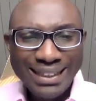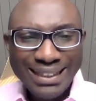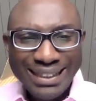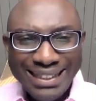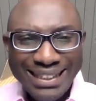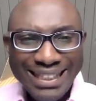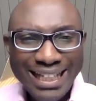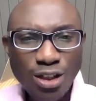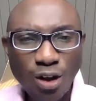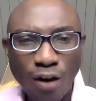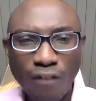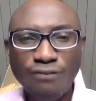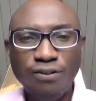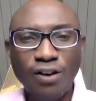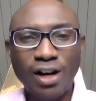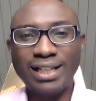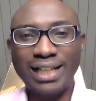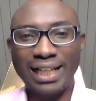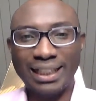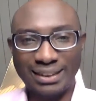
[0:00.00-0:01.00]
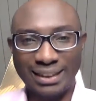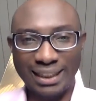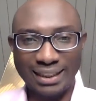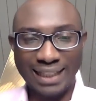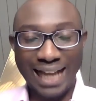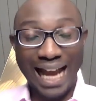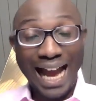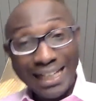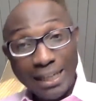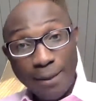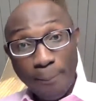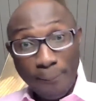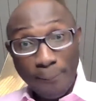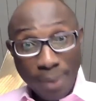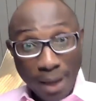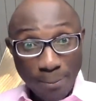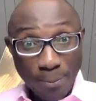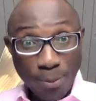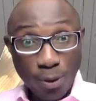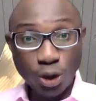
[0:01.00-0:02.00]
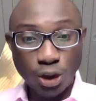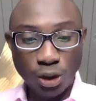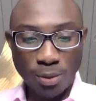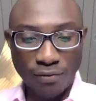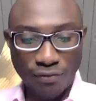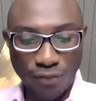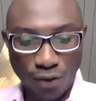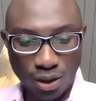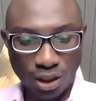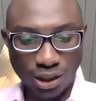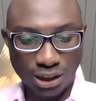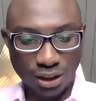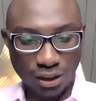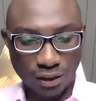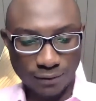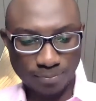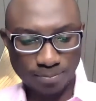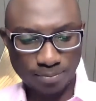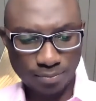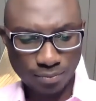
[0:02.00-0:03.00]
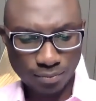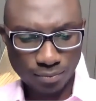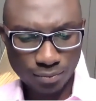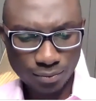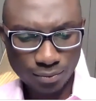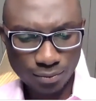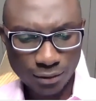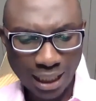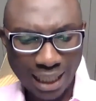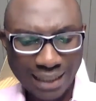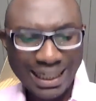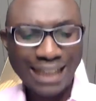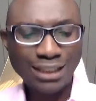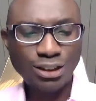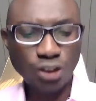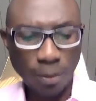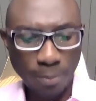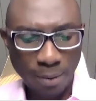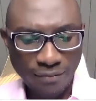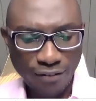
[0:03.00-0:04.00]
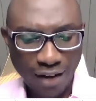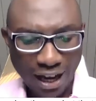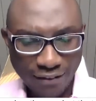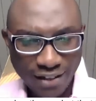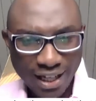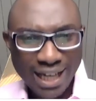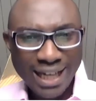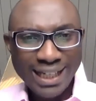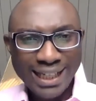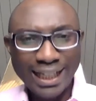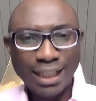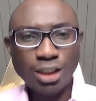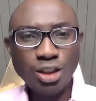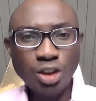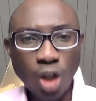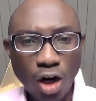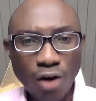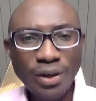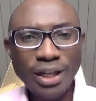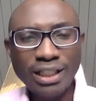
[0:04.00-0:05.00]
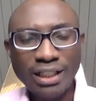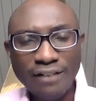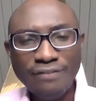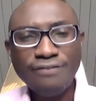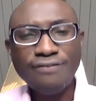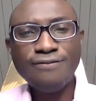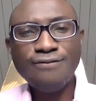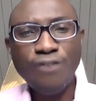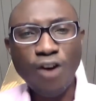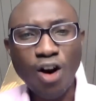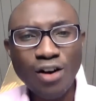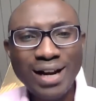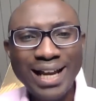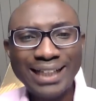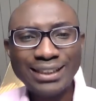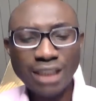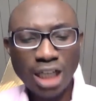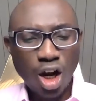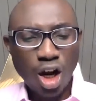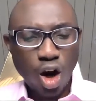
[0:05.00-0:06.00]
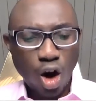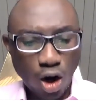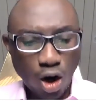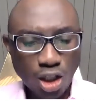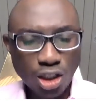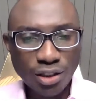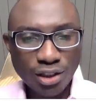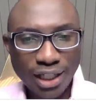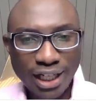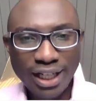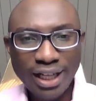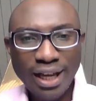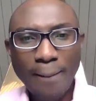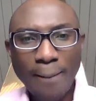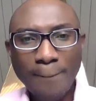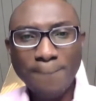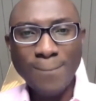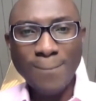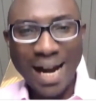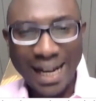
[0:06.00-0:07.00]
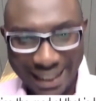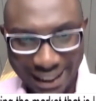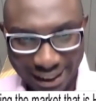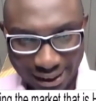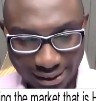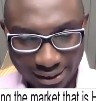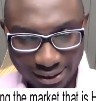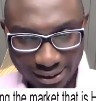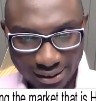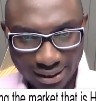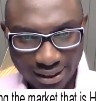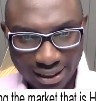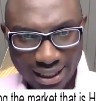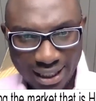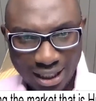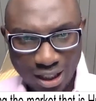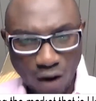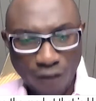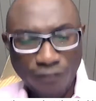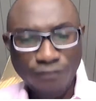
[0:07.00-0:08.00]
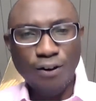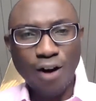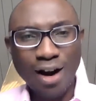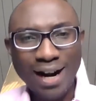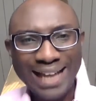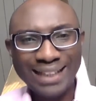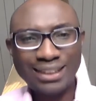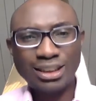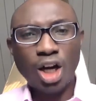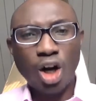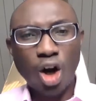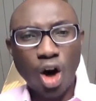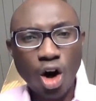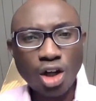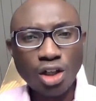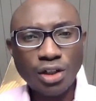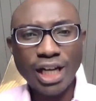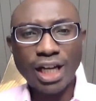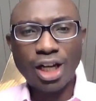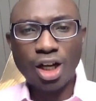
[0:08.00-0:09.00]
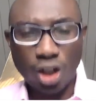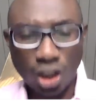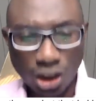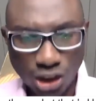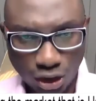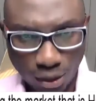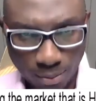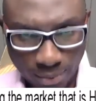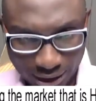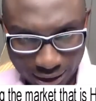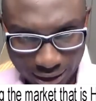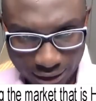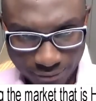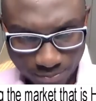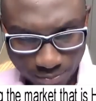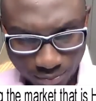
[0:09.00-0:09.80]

need of foreign exchange are the people you should be focusing on. And that's number 5, ignoring the Forex hungry market or Forex hungry customers.